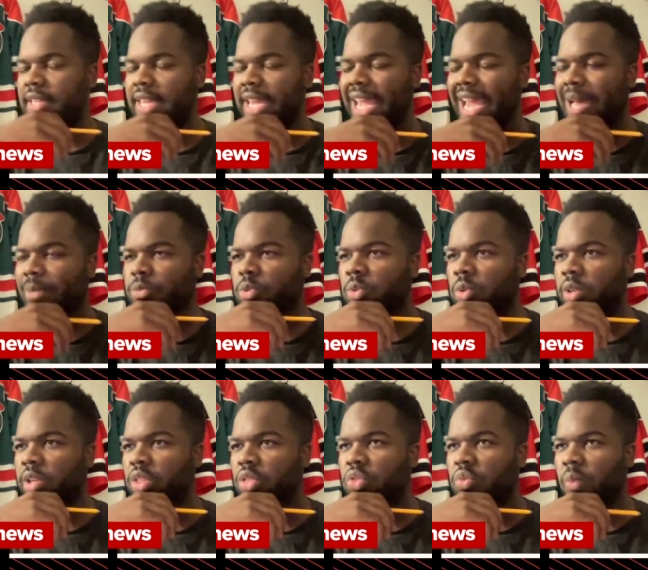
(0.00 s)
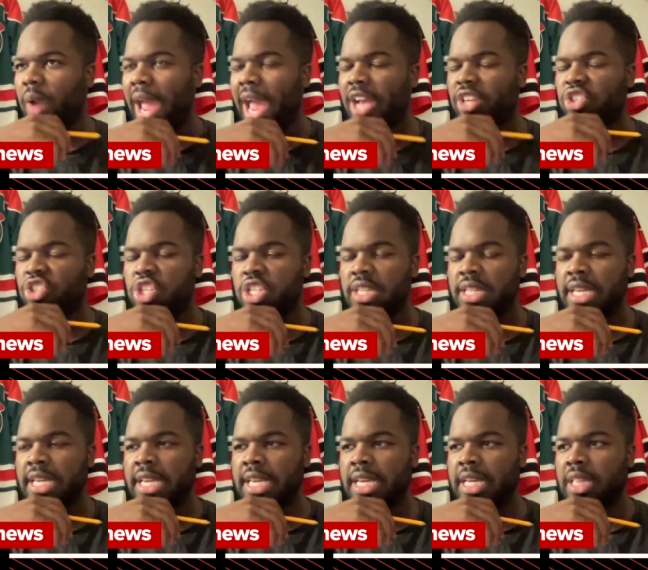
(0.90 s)
They absolutely thrashed
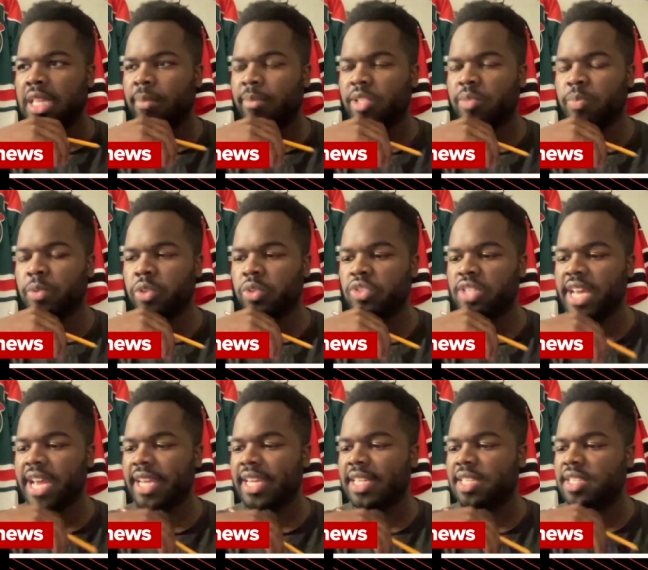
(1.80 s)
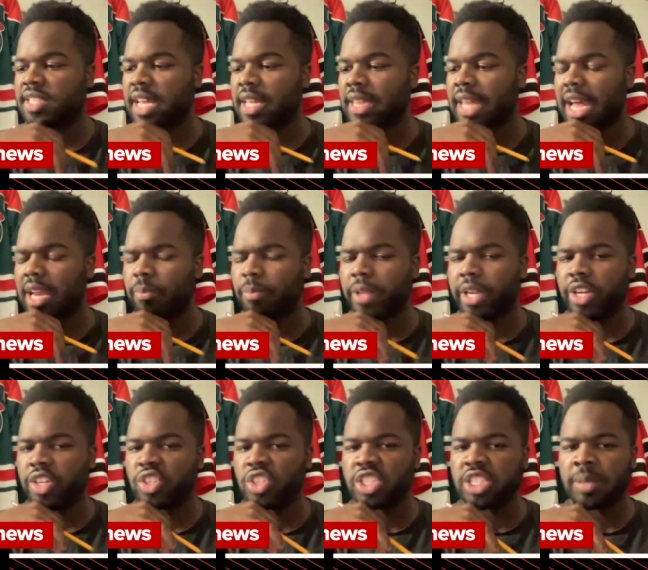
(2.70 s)
the Columbus Blue Jackets. A lot of
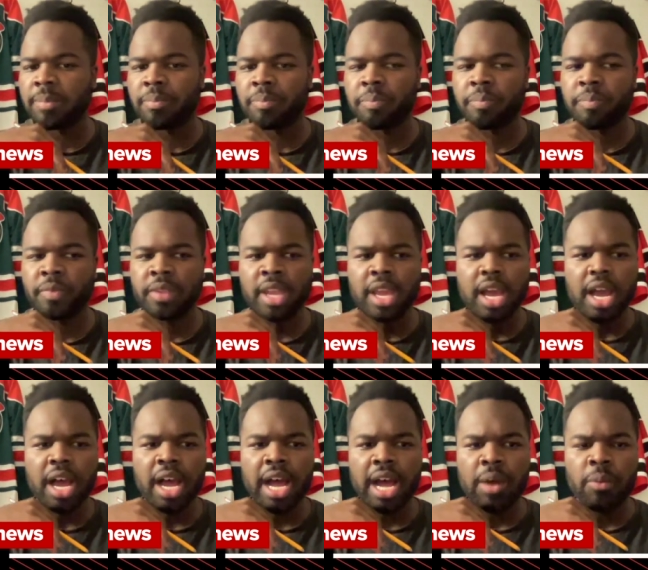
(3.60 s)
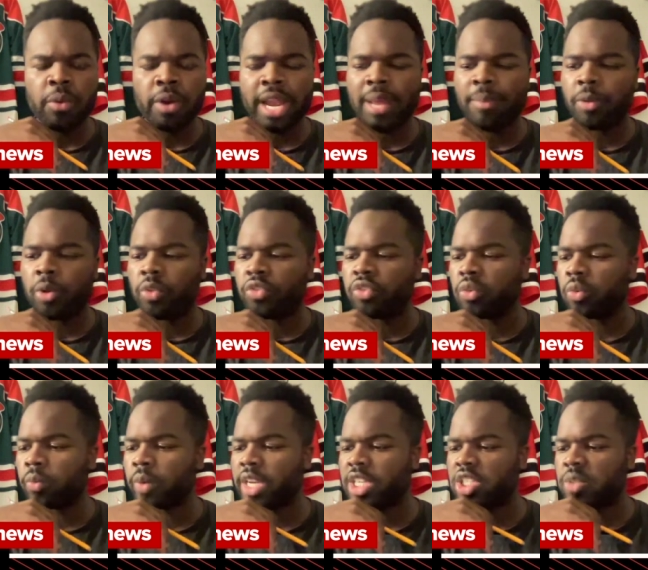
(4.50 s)
players com uh, were able to
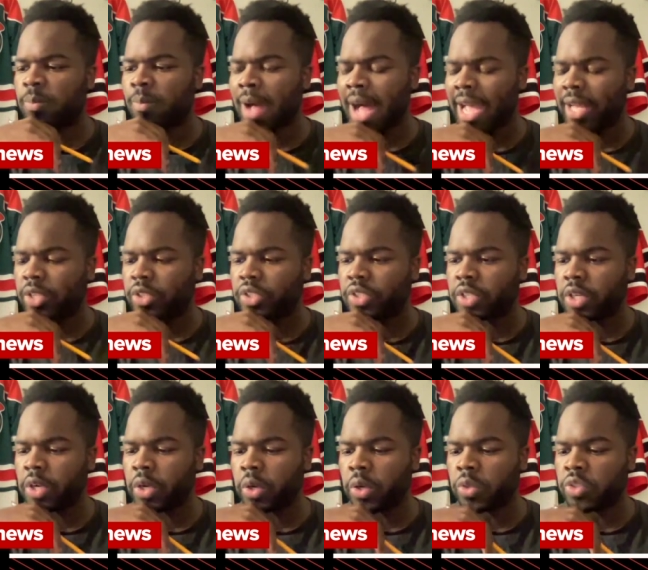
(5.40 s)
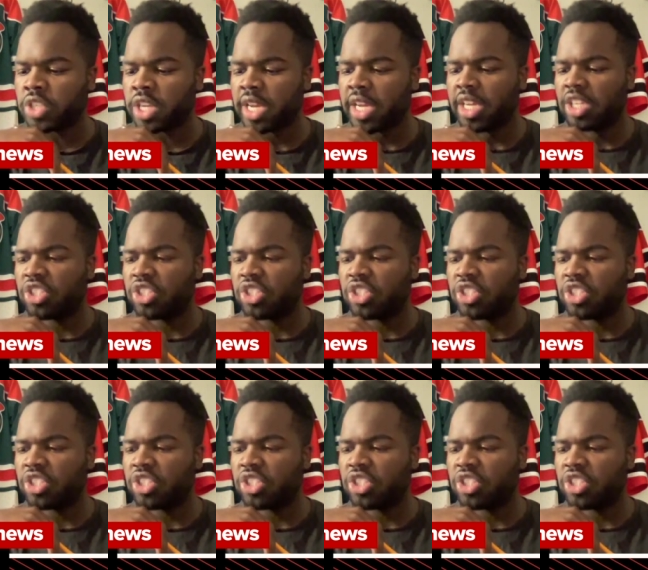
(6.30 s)
reach milestones.